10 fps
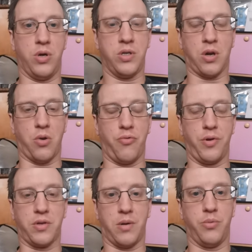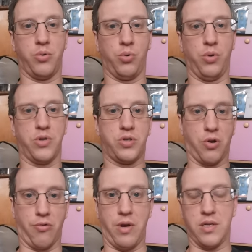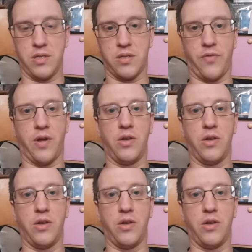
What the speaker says: so for example, the stories and stuff that